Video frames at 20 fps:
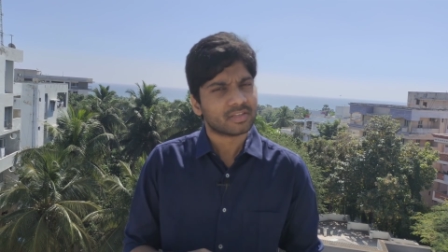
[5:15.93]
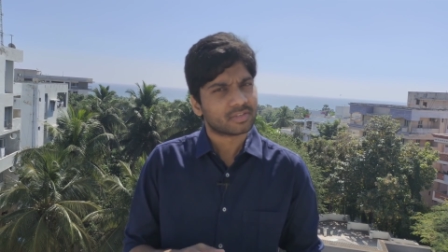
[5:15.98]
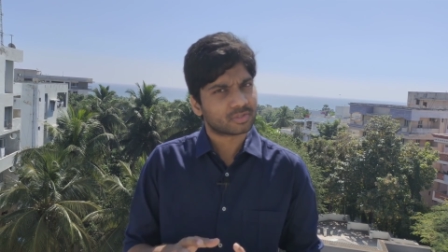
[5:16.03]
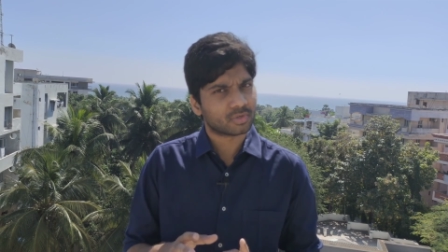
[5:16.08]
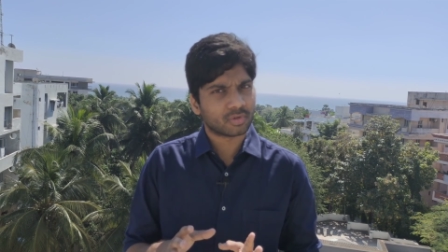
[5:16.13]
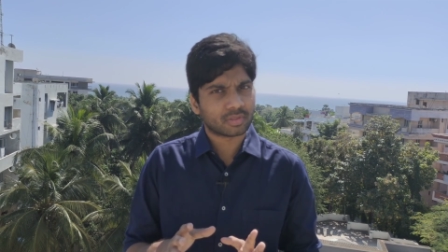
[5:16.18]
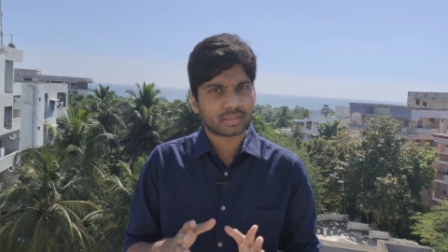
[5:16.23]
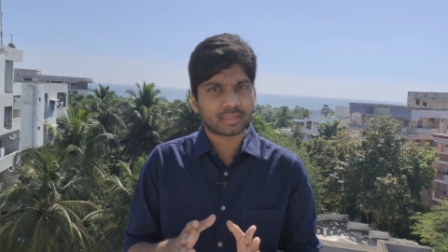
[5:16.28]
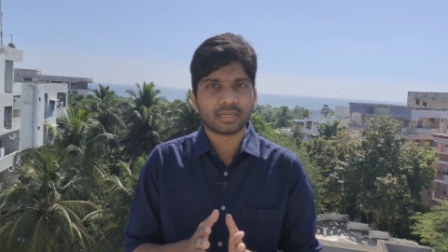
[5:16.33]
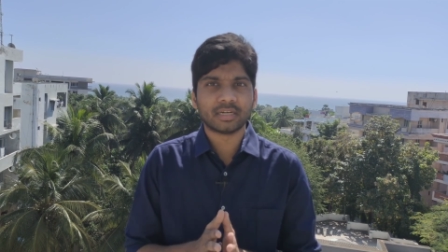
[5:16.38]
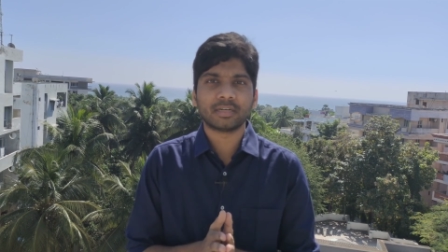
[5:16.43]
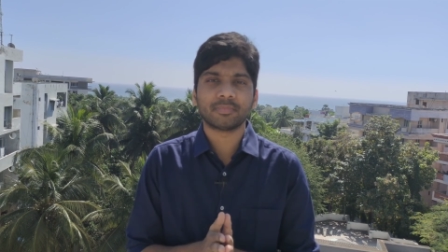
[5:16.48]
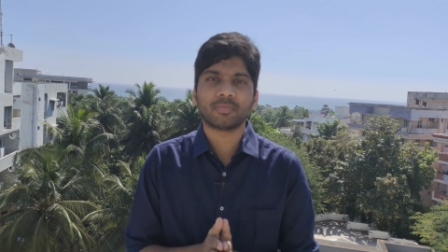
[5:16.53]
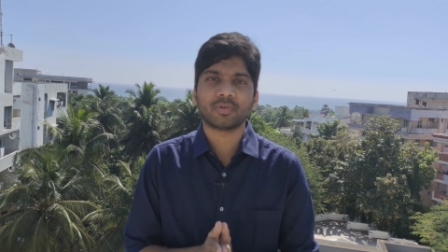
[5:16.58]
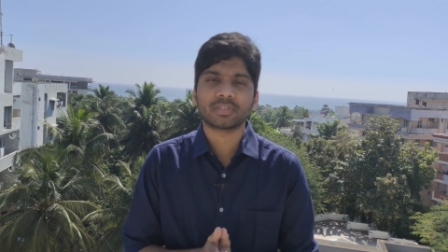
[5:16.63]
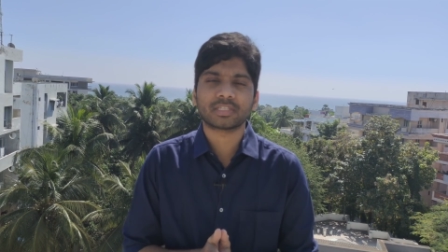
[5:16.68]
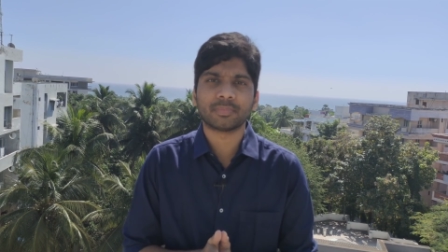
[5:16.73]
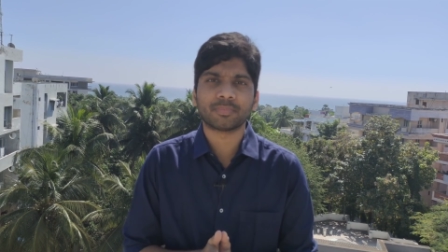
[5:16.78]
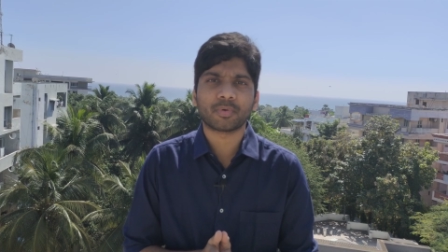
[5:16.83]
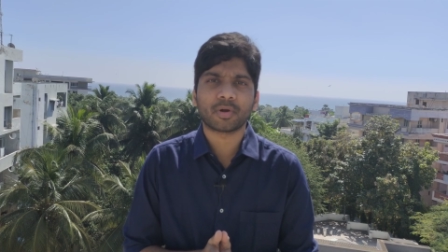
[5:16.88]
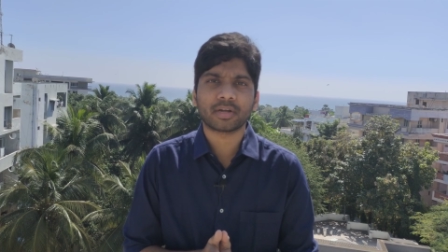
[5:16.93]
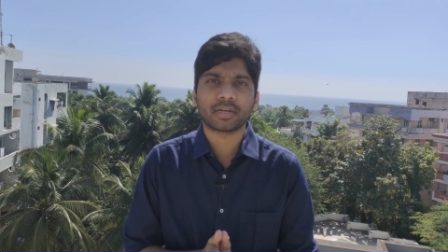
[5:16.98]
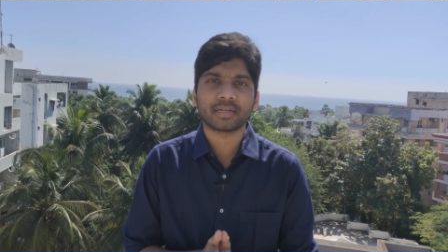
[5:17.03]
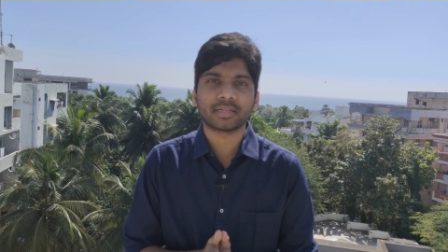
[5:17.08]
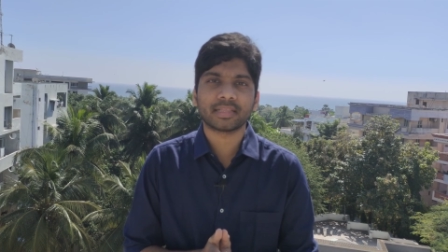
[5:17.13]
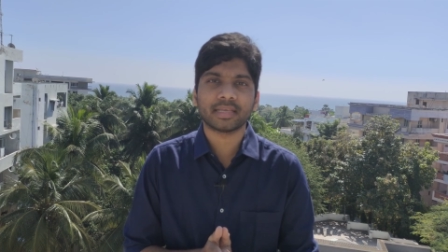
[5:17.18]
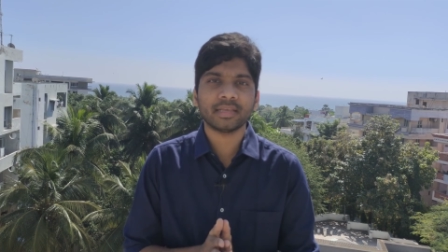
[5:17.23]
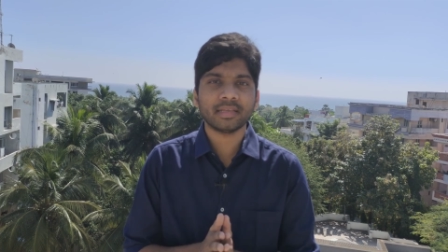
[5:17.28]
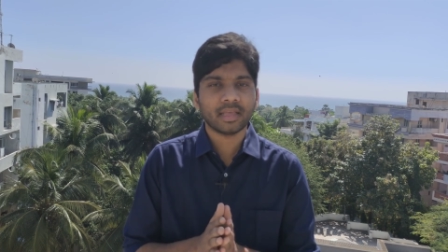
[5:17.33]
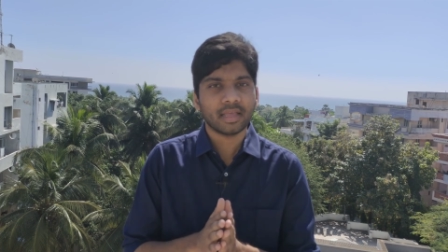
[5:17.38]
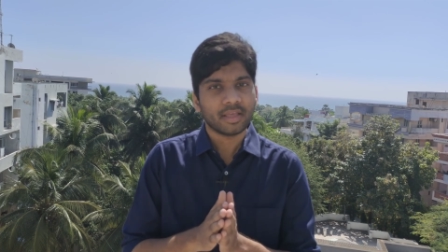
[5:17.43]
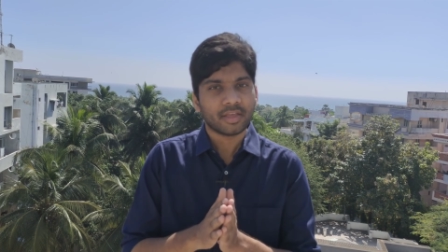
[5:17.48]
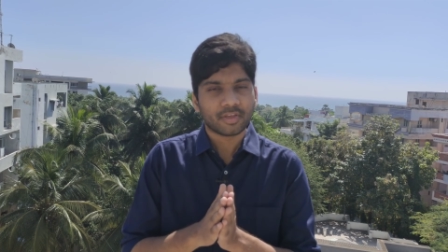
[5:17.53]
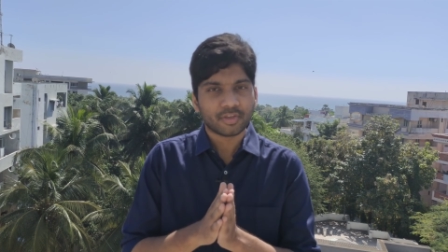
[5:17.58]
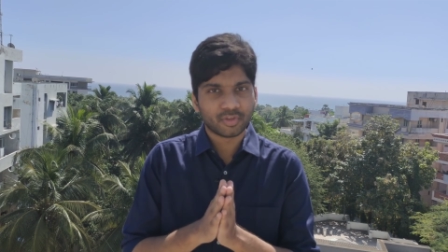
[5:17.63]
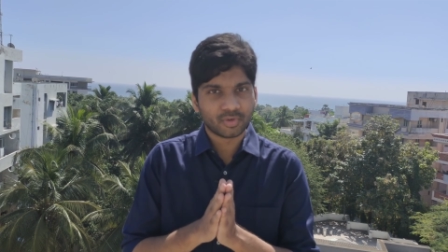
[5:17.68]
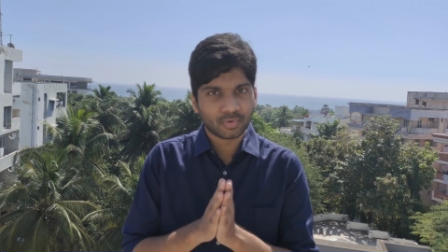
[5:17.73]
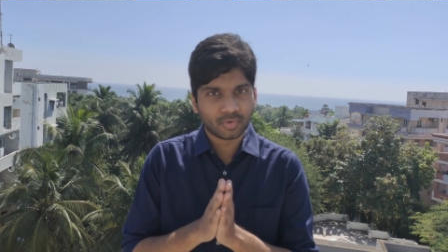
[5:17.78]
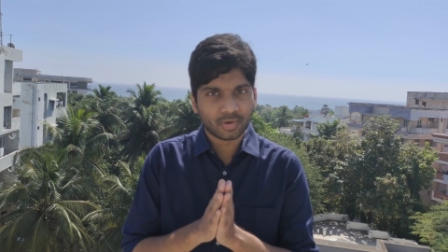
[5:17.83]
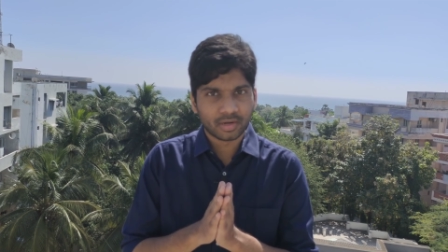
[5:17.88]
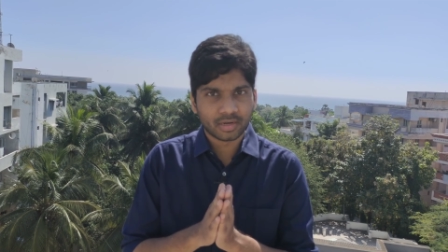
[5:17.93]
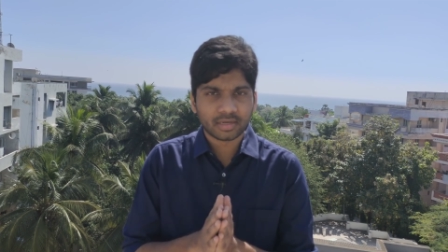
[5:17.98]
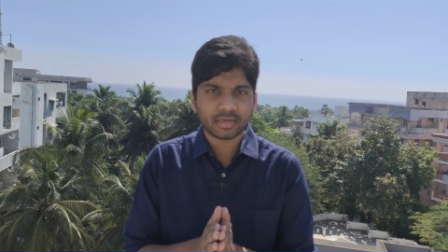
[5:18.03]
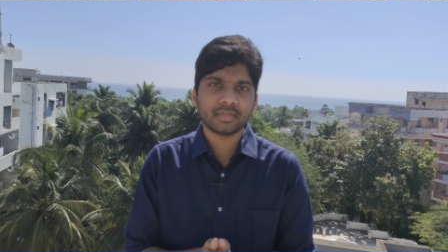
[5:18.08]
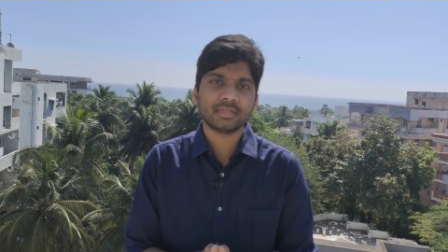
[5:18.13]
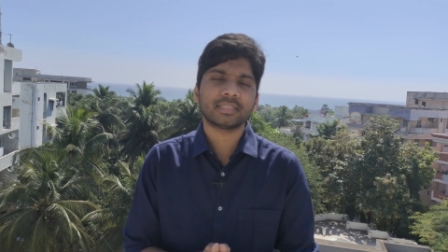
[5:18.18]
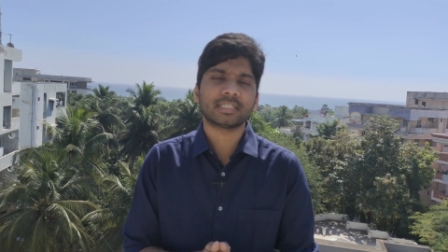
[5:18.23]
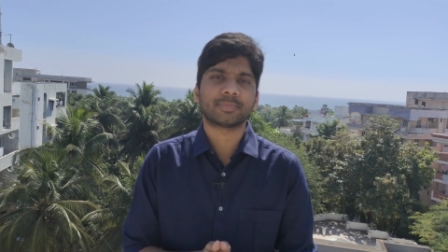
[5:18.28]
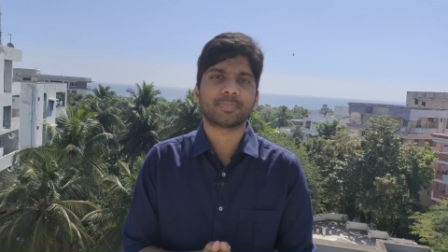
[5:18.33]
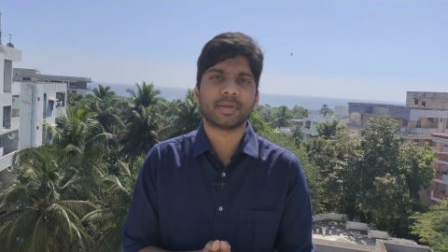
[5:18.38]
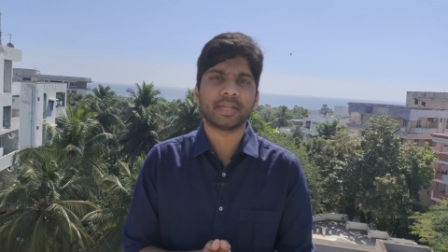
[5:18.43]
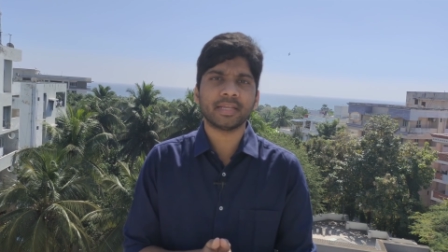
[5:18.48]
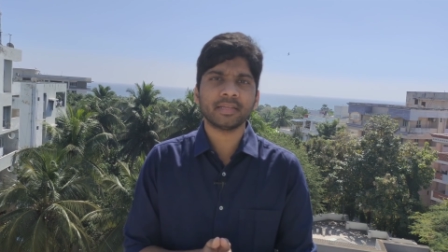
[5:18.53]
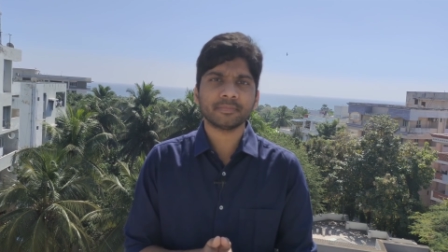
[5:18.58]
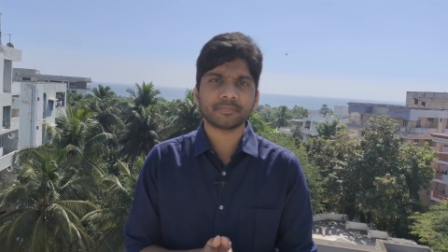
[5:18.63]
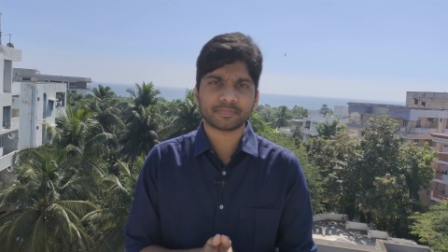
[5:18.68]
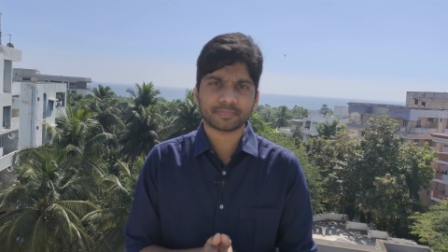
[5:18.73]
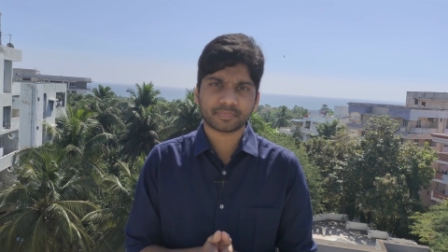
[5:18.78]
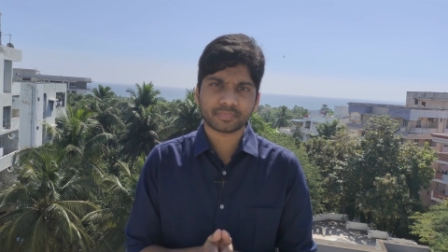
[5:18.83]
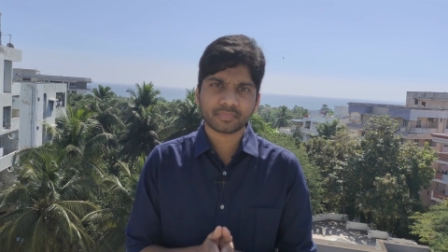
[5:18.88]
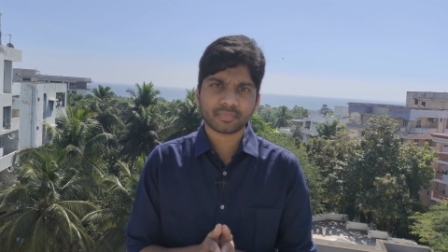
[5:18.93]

So third most important thing, you learn Spring.